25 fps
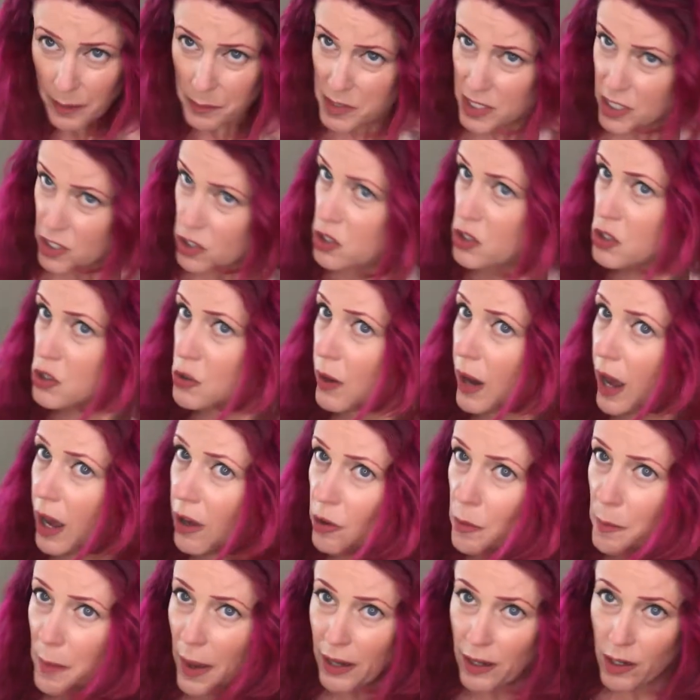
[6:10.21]
Teaches you how
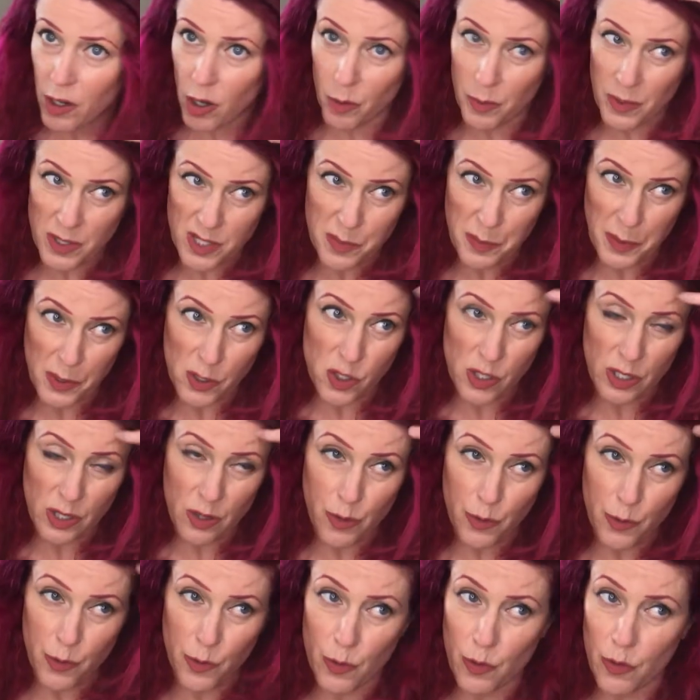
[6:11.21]
to back comb, especially
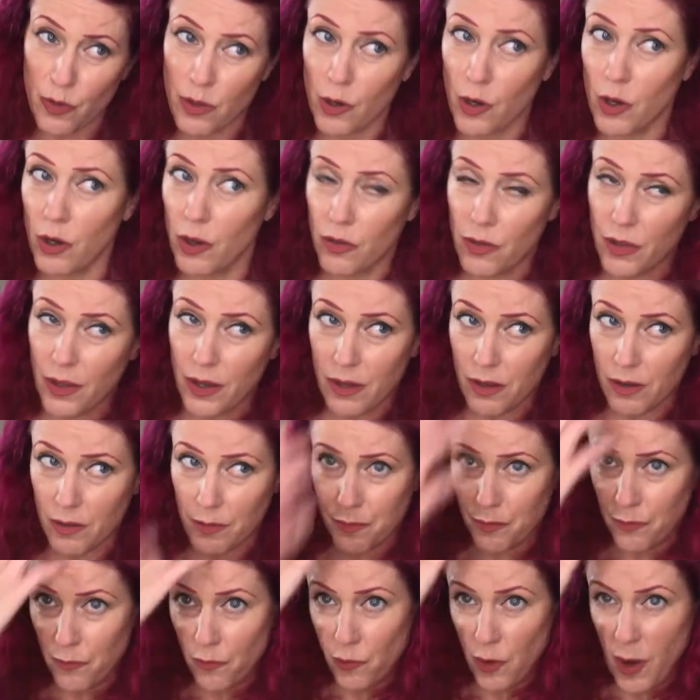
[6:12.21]
through the
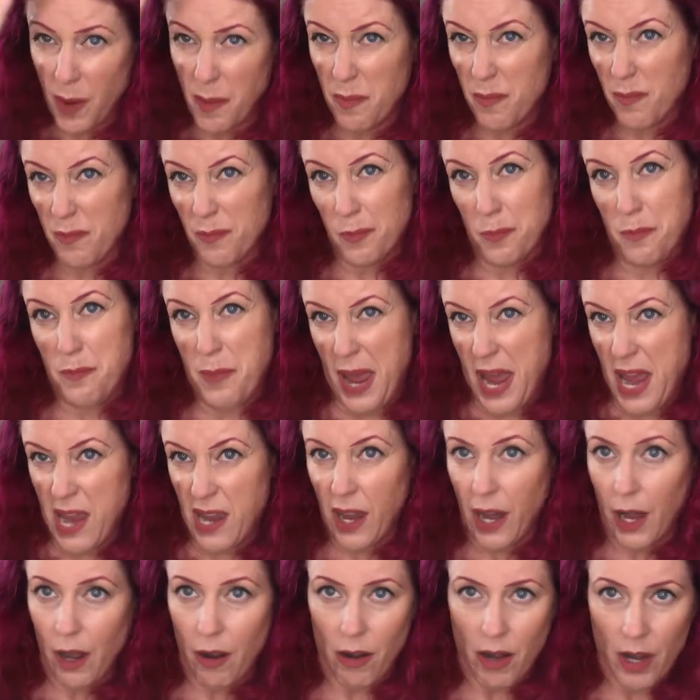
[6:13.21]
front
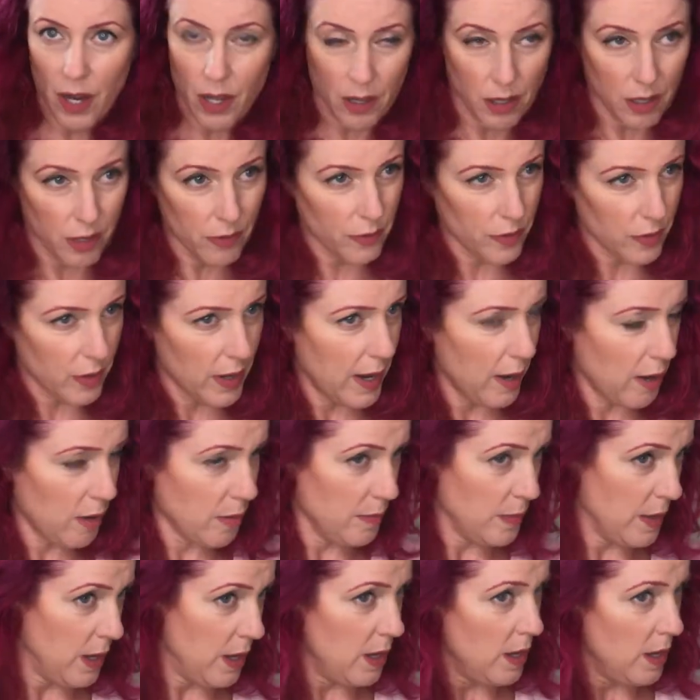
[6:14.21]
bang area of your hair.